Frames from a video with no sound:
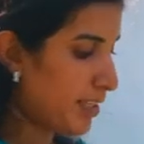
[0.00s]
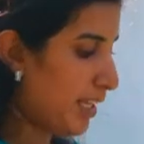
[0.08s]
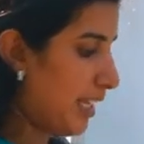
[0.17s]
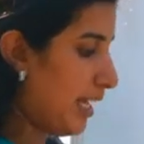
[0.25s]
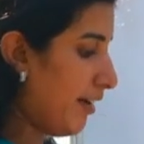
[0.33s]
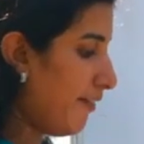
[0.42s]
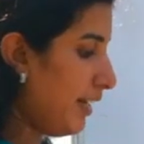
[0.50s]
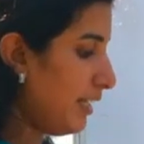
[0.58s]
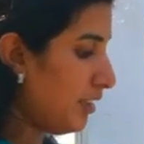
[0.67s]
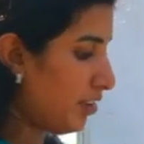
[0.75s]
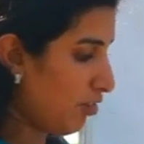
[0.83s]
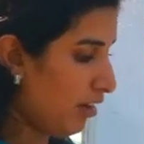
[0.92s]
11,
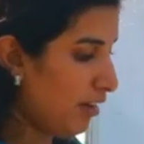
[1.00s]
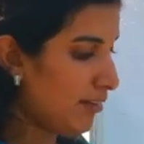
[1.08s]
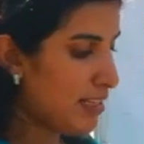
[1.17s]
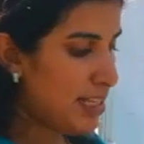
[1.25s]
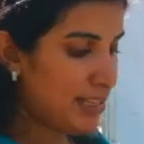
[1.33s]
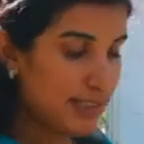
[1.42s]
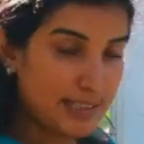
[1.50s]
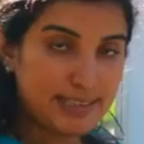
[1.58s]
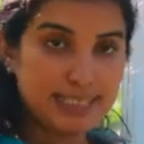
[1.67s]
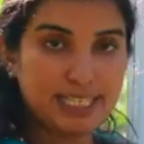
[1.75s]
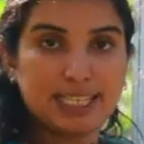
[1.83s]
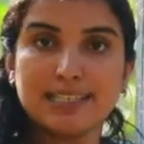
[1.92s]
12,
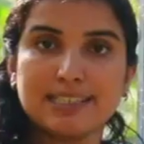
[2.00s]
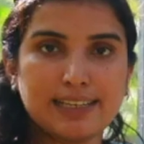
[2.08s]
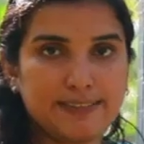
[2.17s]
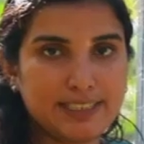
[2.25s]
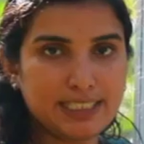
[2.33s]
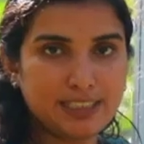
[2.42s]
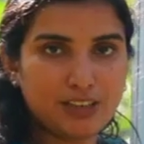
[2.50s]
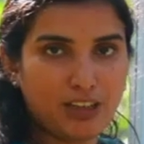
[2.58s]
16, 17.